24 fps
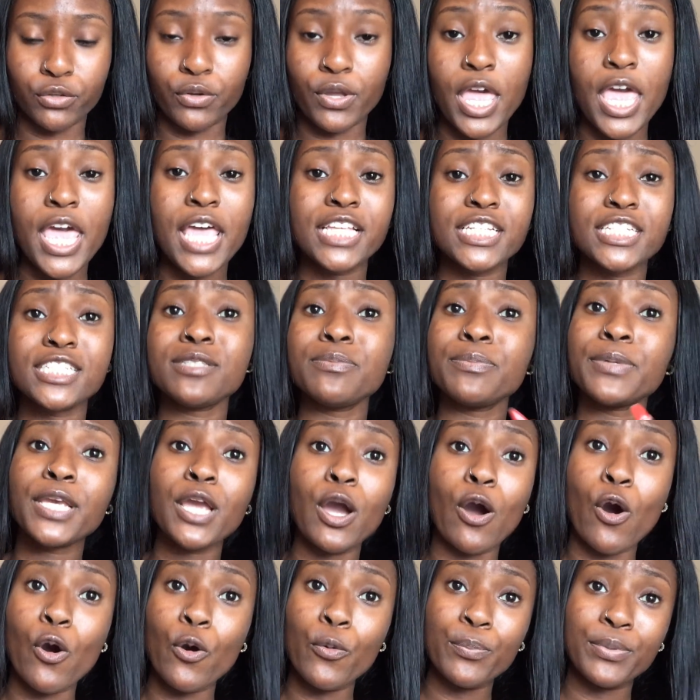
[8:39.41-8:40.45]
So just
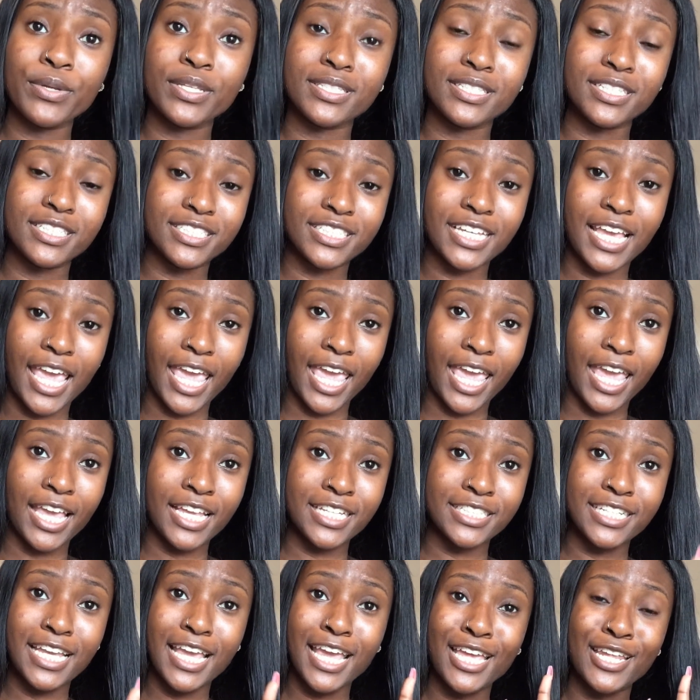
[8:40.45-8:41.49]
be open to
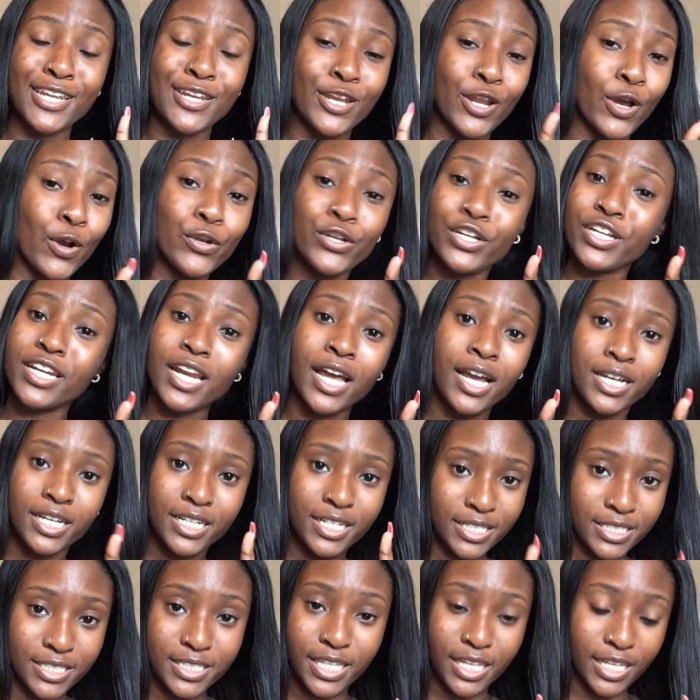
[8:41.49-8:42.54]
change and know you're not
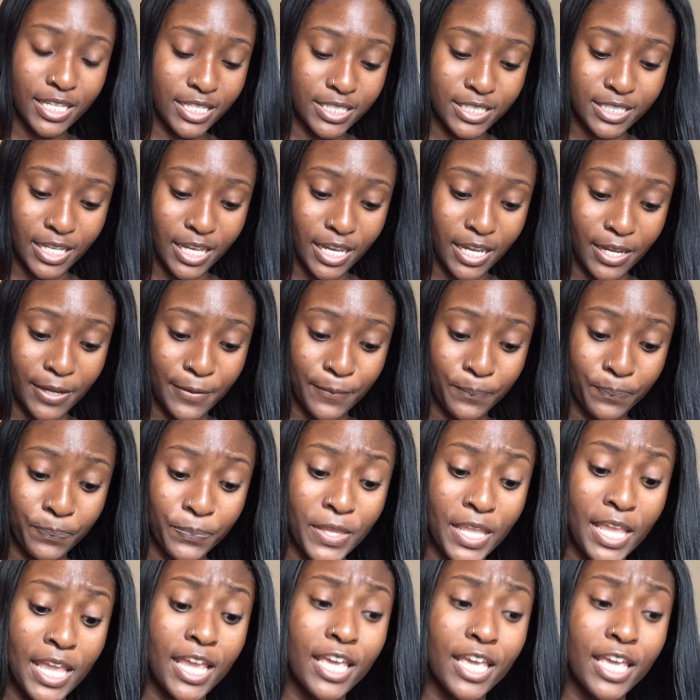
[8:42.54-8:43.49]
gonna stay the same.